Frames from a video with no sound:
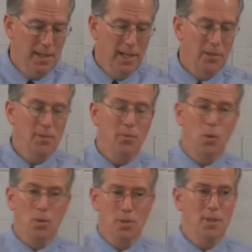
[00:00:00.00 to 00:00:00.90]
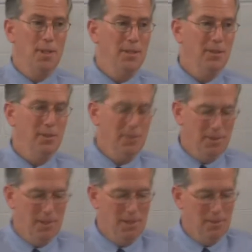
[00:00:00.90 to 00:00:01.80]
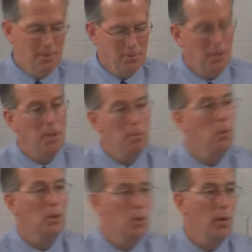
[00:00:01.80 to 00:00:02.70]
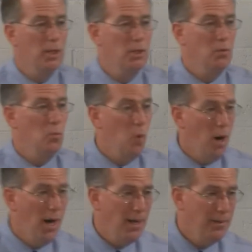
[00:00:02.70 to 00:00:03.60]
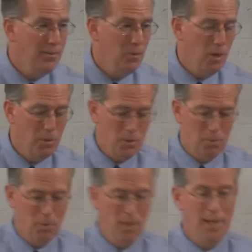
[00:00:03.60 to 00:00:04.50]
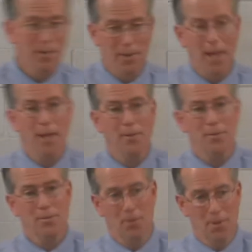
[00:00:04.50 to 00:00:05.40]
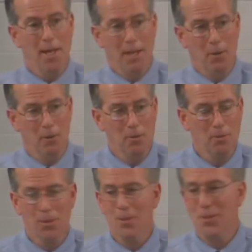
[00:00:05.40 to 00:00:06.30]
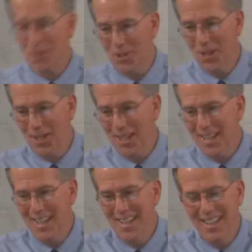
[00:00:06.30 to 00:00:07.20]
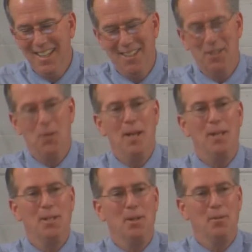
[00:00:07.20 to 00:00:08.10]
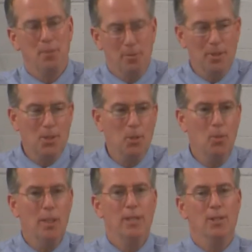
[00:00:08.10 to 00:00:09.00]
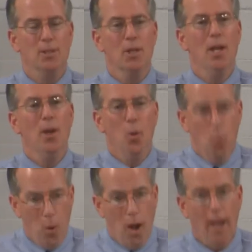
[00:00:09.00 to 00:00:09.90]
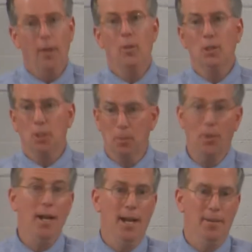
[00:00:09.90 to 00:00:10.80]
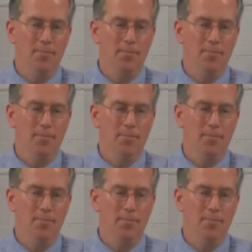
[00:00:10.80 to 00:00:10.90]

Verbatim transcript: And, and of course, the uh, very important question of why, why we should pray. And that, for that, I would refer you to the study that Greg did, the 52 reasons why we should pray.